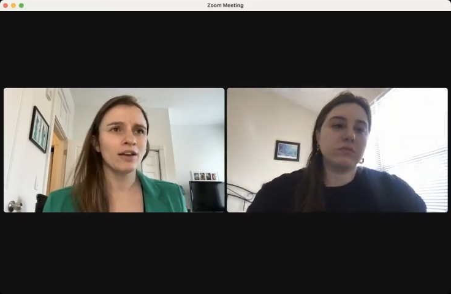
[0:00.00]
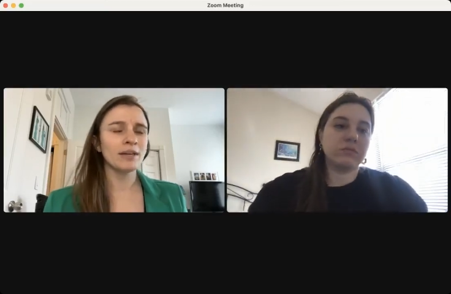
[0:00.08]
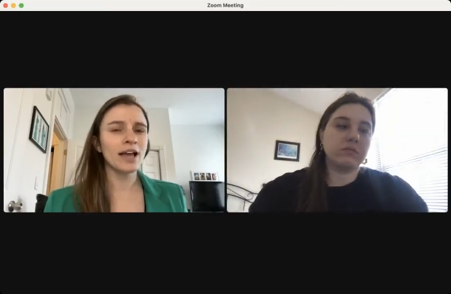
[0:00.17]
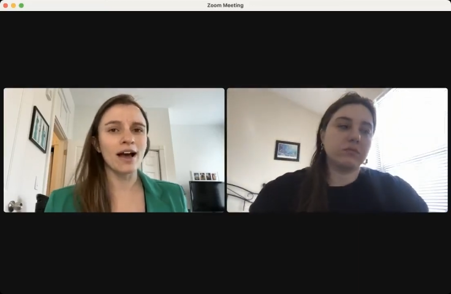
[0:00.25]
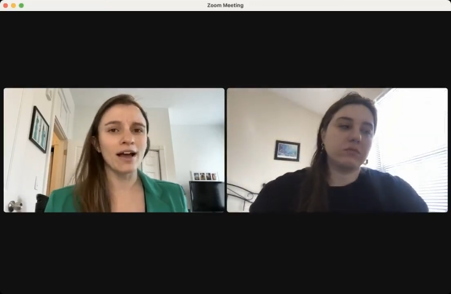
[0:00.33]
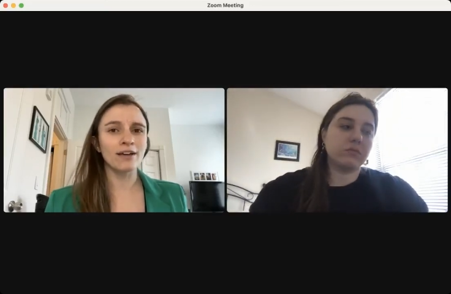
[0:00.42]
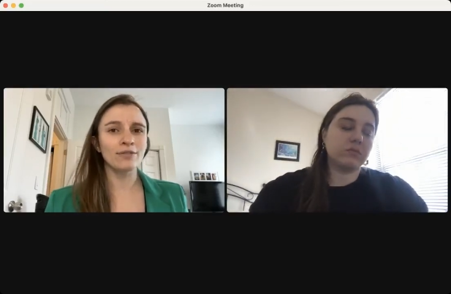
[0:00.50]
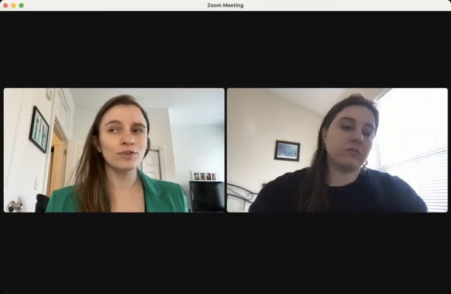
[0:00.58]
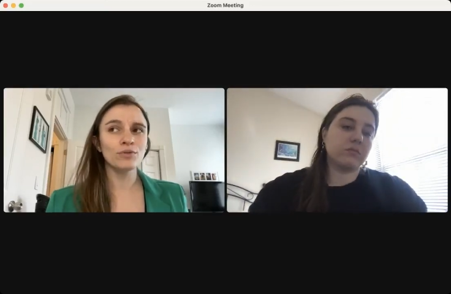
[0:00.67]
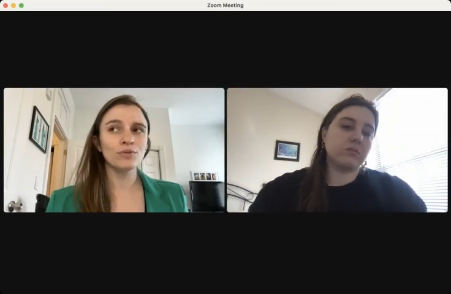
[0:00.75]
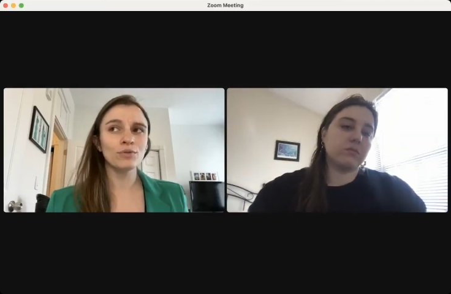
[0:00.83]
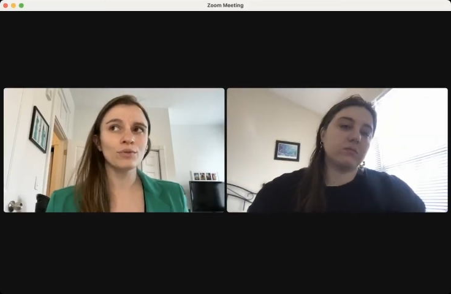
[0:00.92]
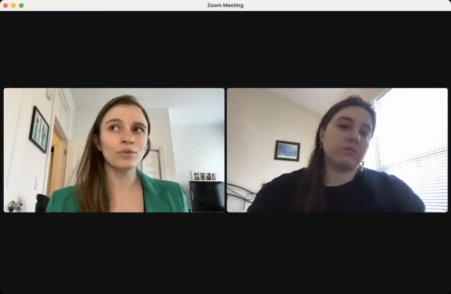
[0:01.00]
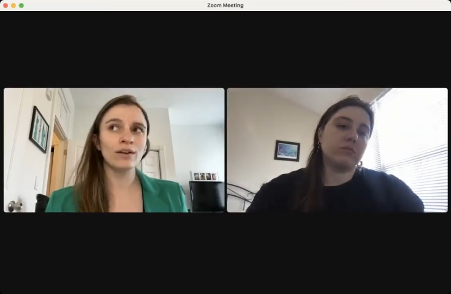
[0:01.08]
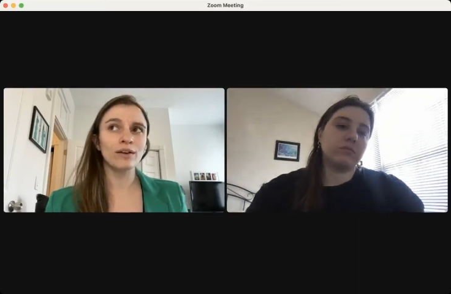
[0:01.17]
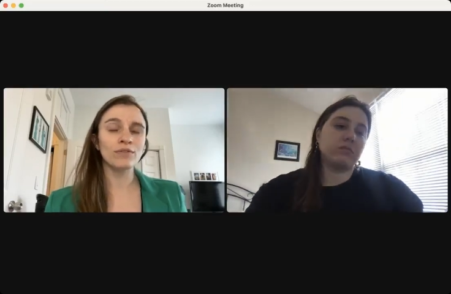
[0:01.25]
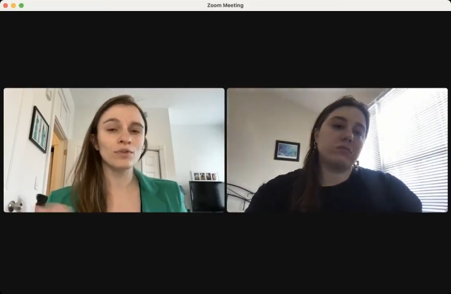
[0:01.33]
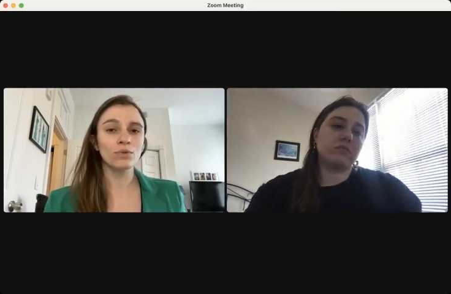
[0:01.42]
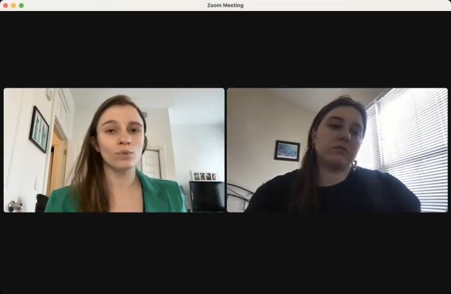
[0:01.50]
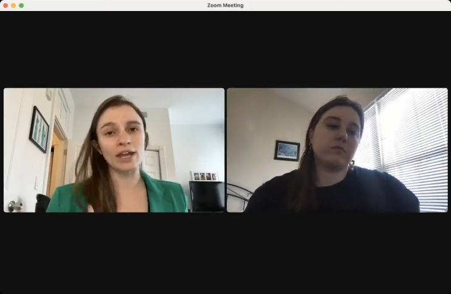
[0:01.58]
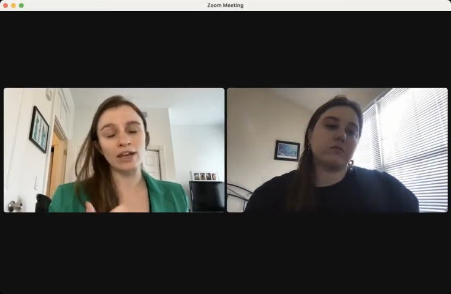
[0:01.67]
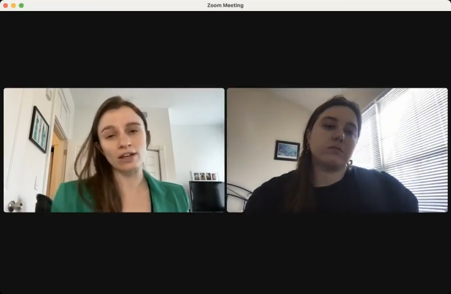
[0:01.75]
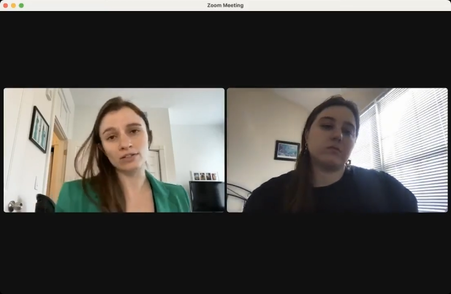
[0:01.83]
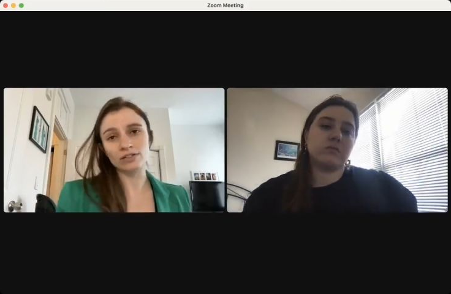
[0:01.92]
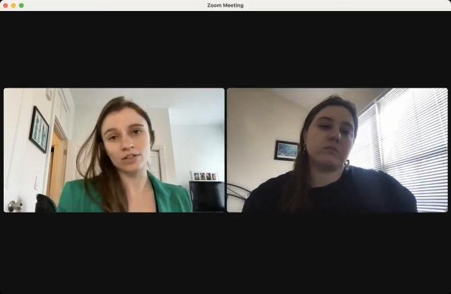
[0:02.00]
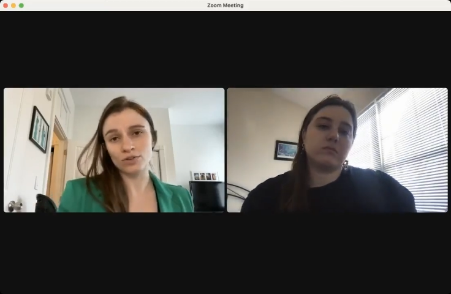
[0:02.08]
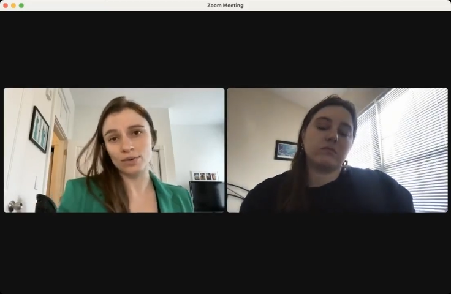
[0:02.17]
Speaker 1: But yeah, if you if you wait to